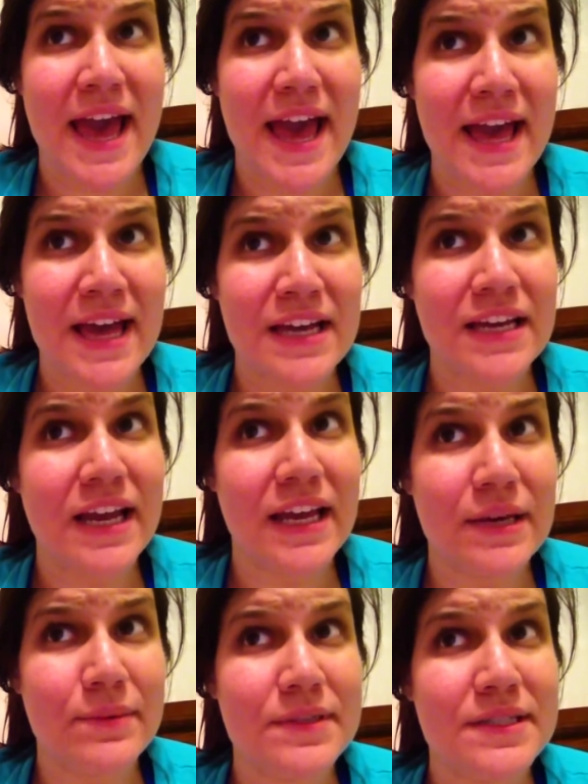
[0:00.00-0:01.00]
and
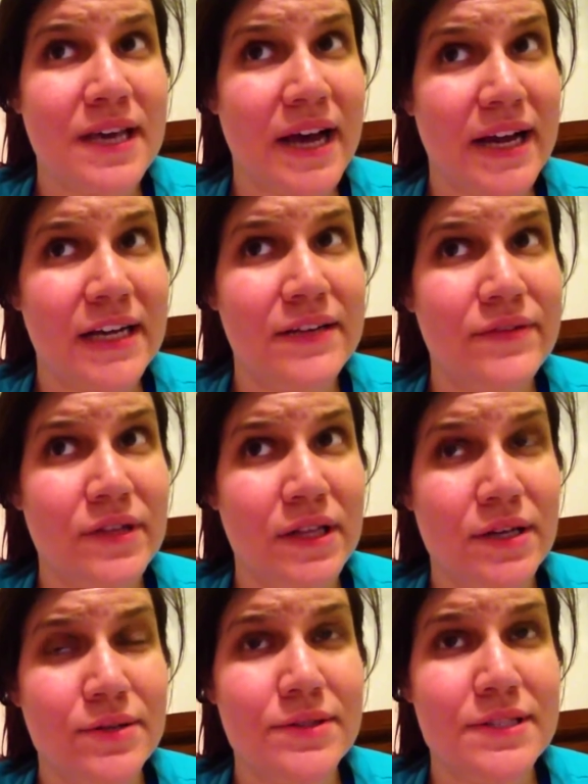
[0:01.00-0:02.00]
it was kind of
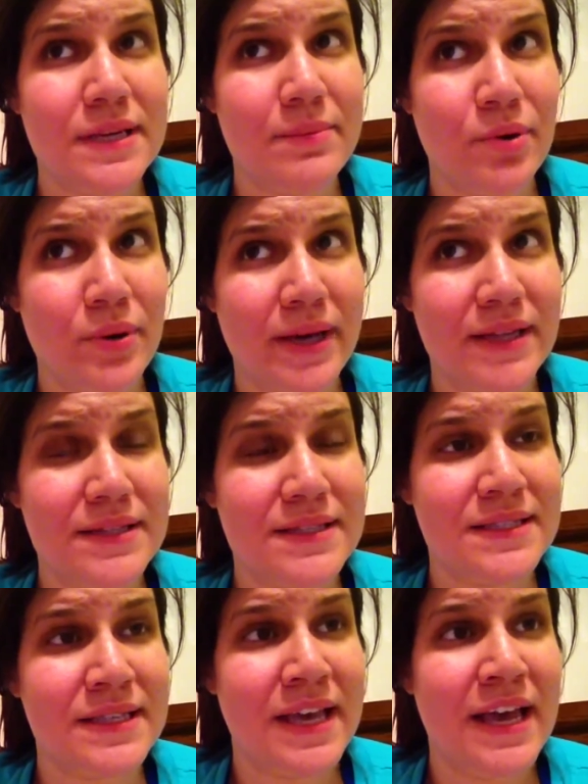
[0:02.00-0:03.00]
close at
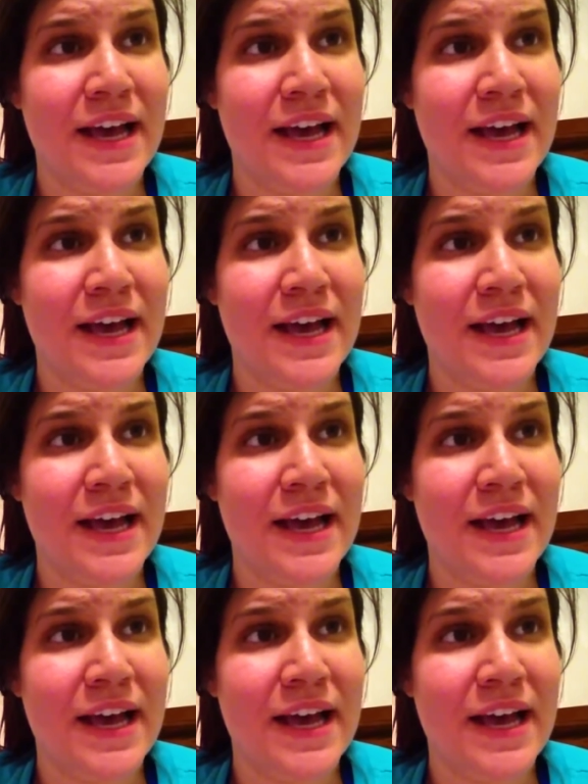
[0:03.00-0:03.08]
points.